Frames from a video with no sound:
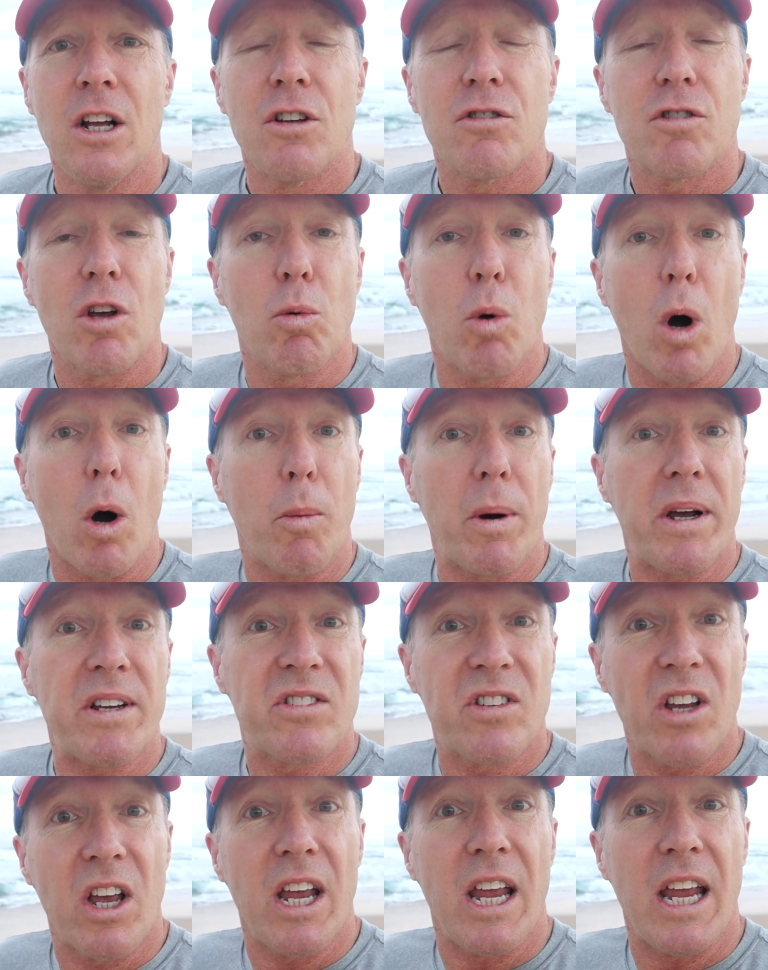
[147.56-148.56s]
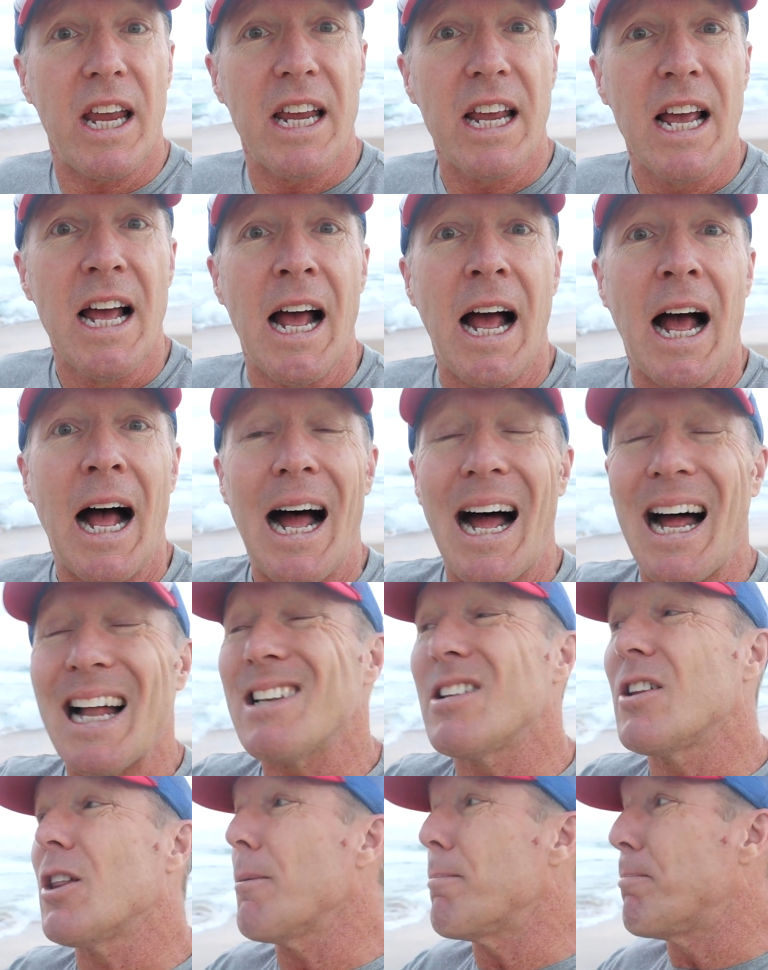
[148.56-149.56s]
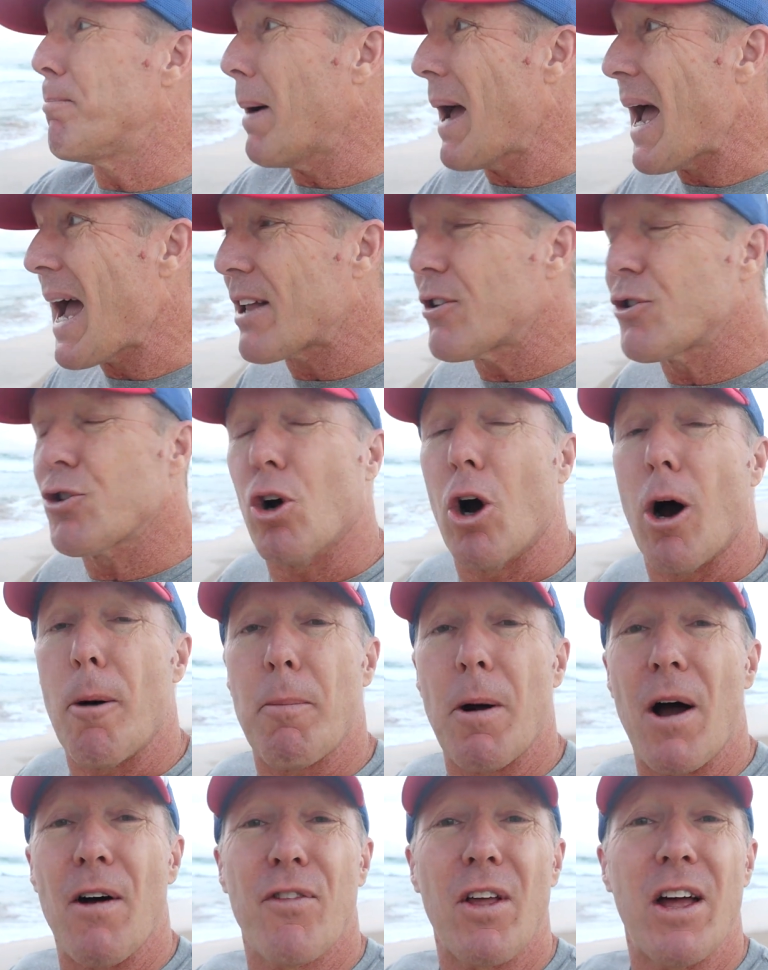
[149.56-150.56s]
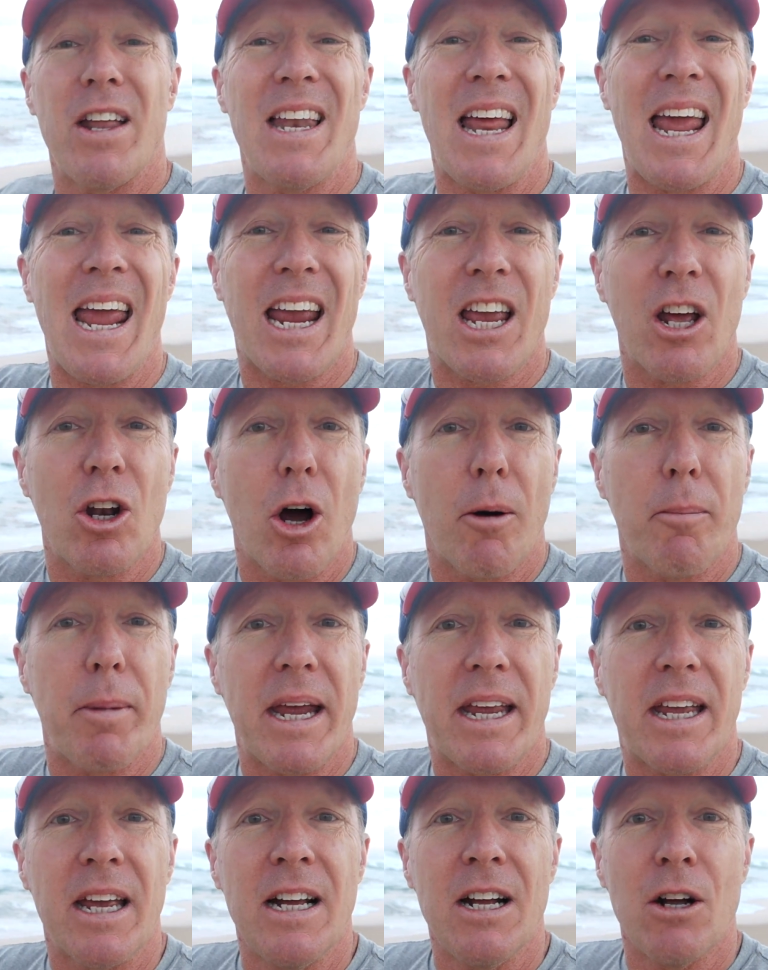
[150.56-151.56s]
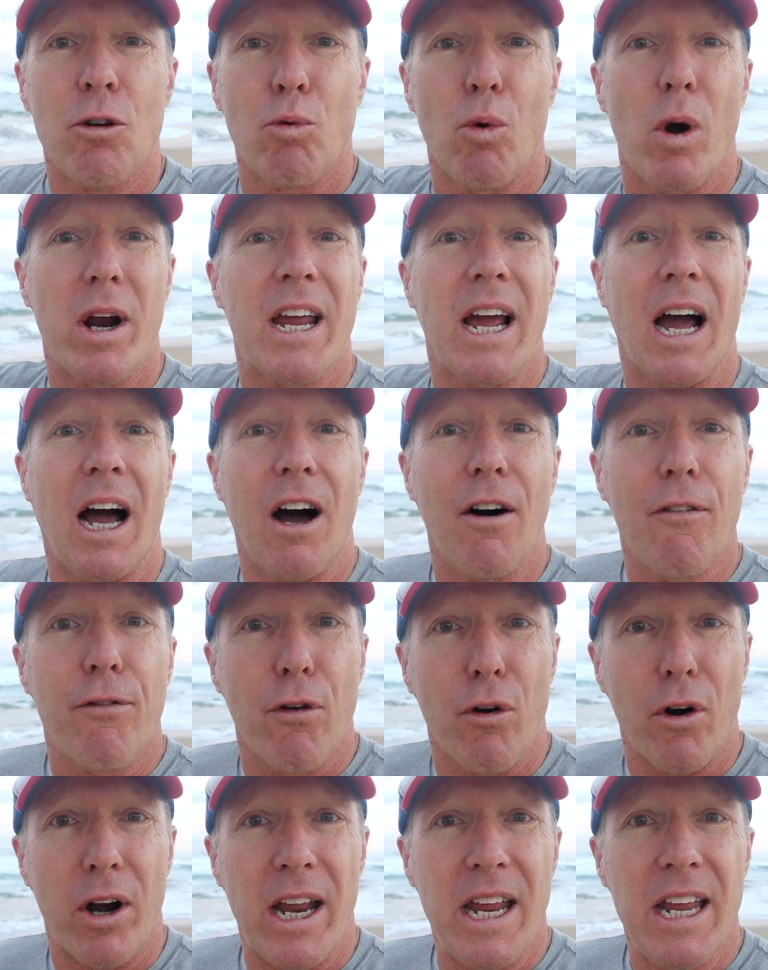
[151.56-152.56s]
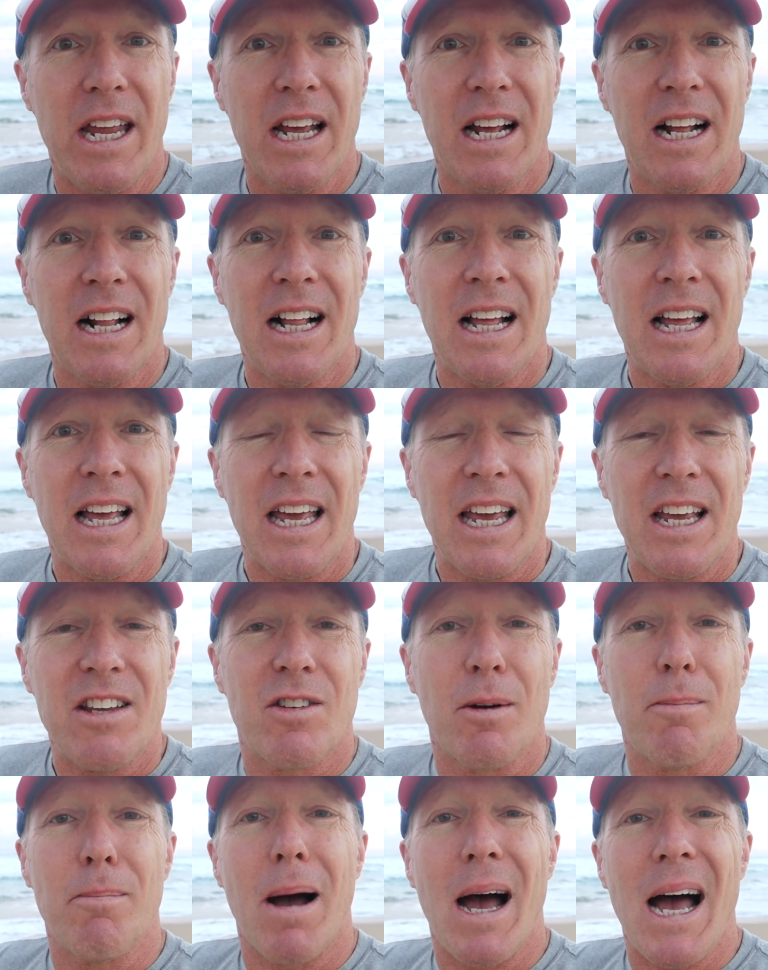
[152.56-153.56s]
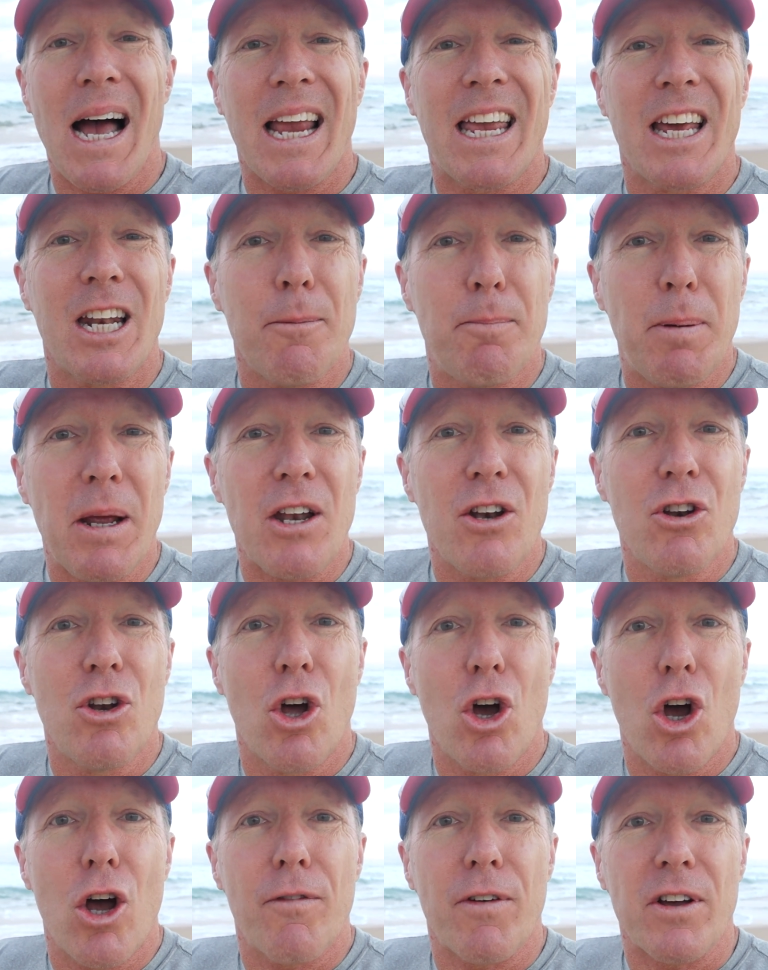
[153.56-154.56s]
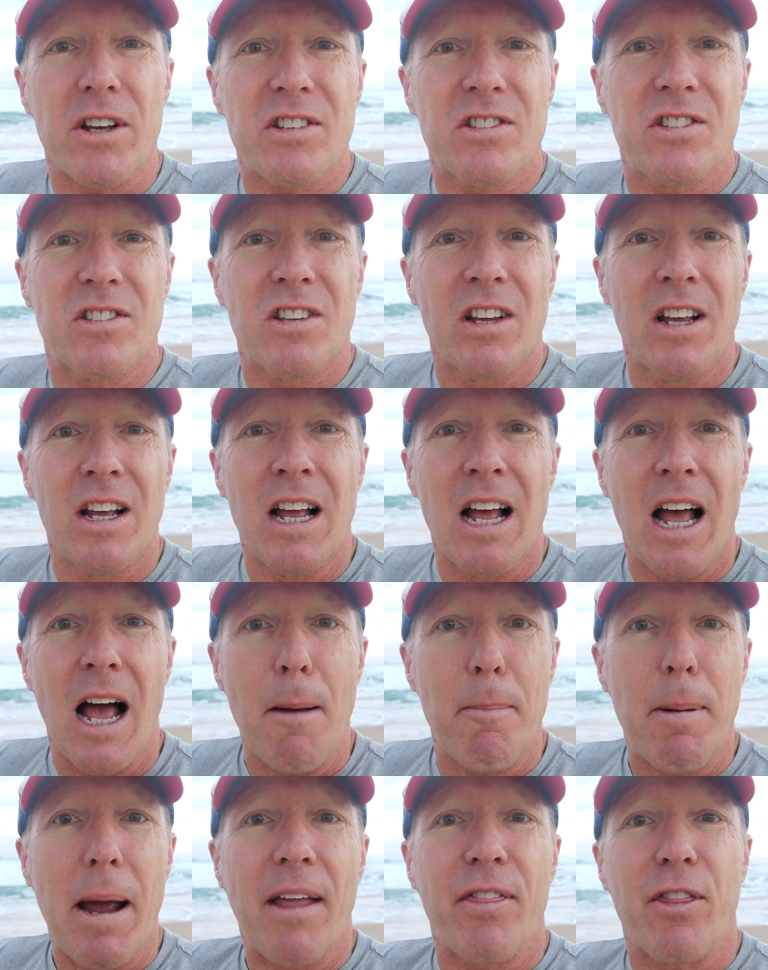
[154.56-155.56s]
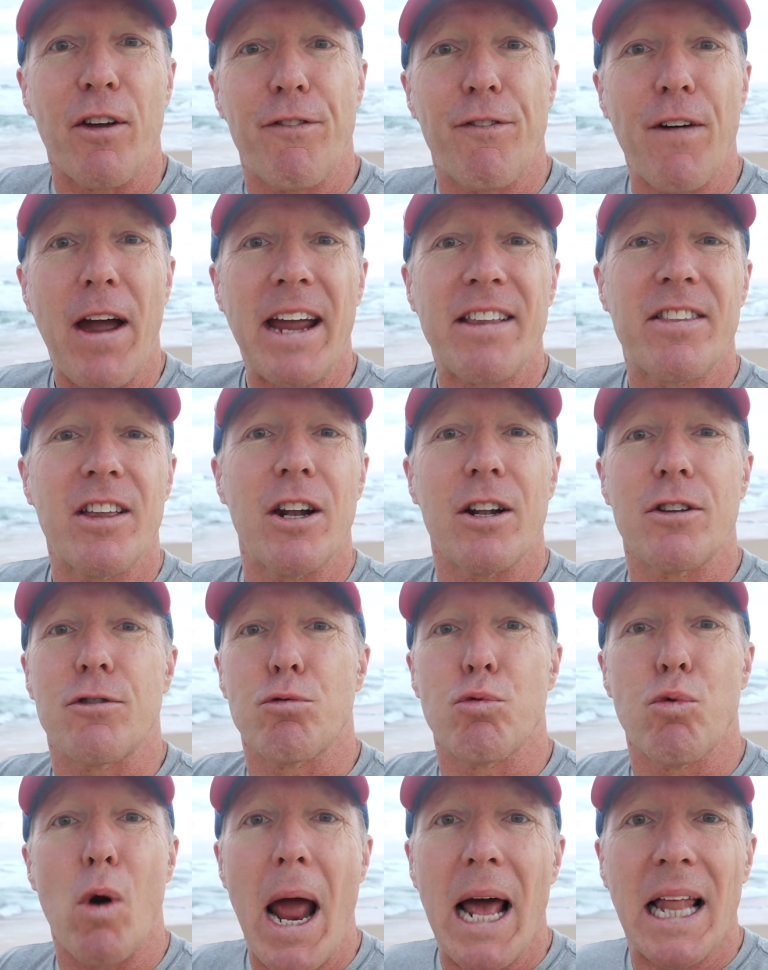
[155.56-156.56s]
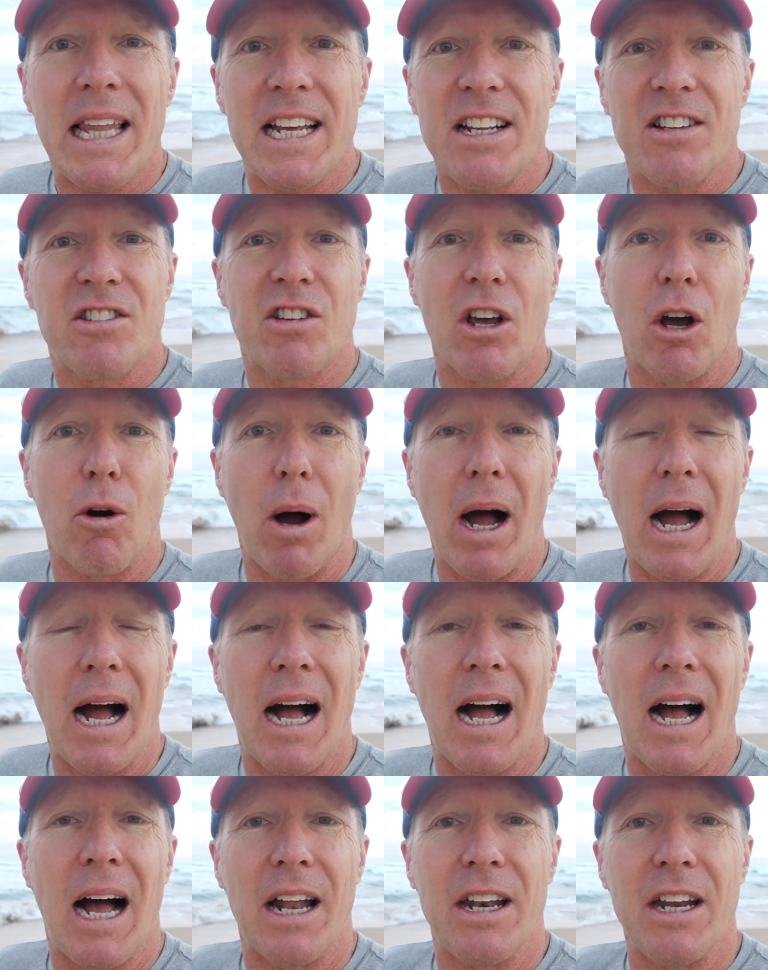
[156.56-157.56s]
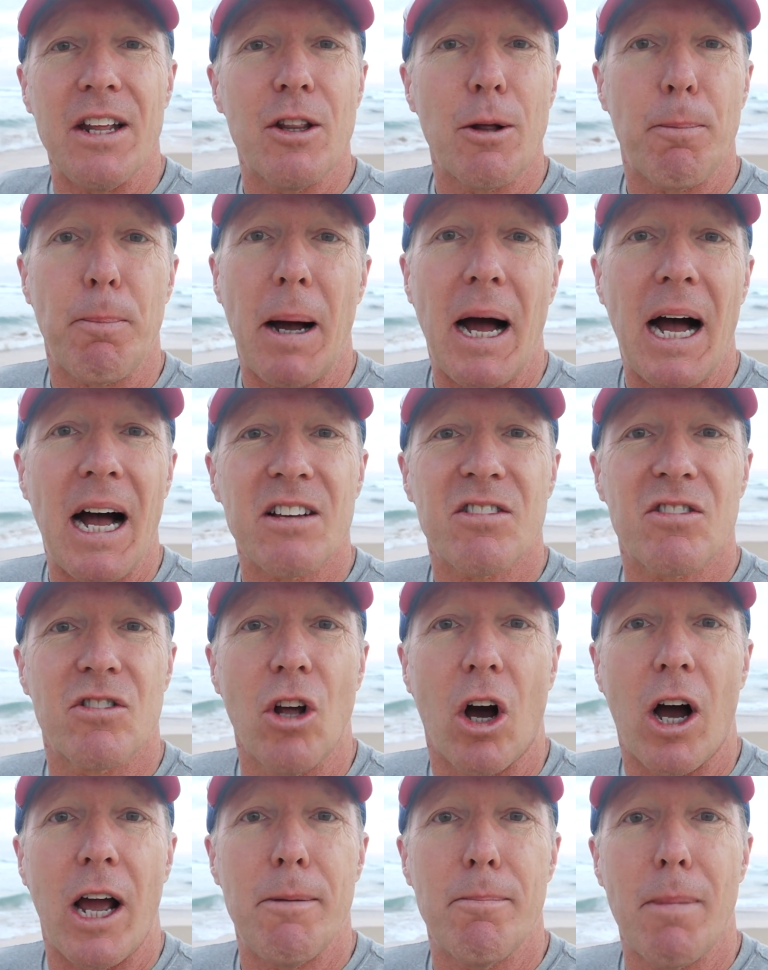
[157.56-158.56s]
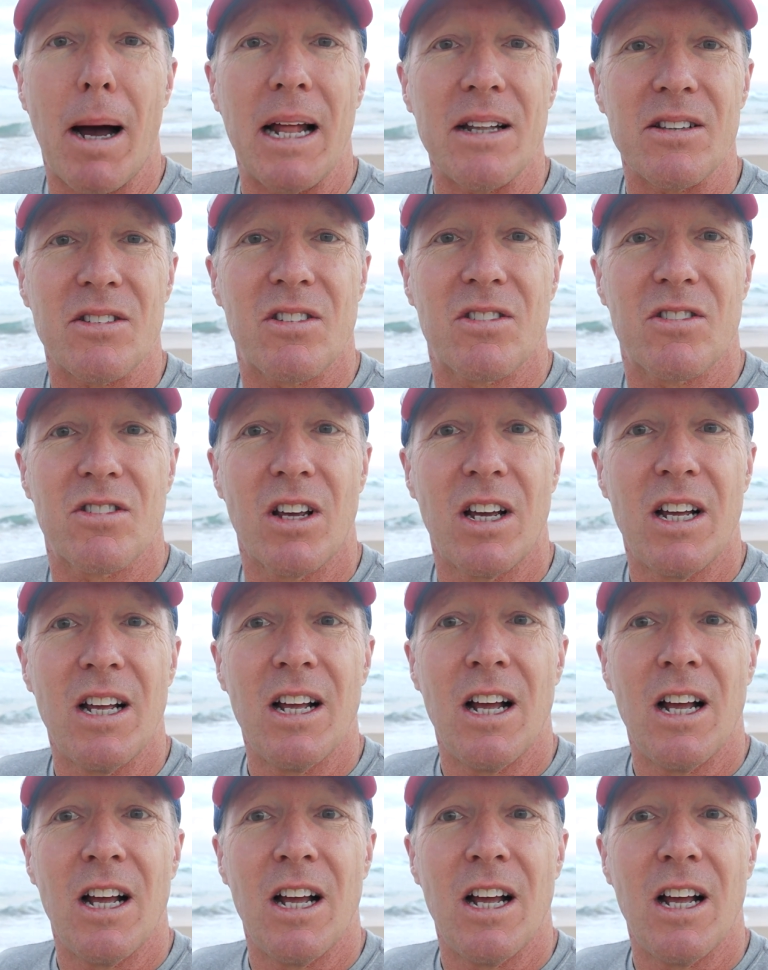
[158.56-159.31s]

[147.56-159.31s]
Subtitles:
So what we're seeing under the backdrop of an economic recovery is a market a bit nervous about the fact that it's rallied so hard in the past 9 months.